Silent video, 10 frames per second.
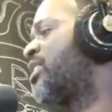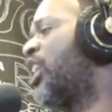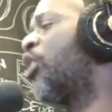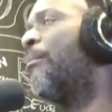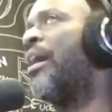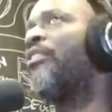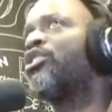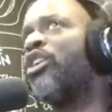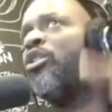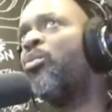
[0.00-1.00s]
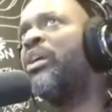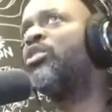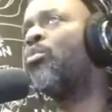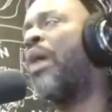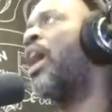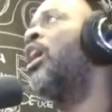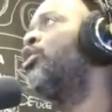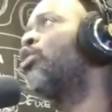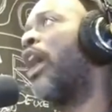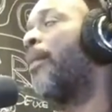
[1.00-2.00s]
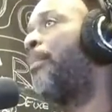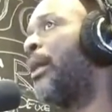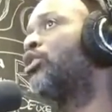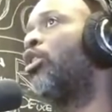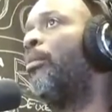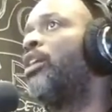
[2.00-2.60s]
Single mothers are the reason why you got to pay so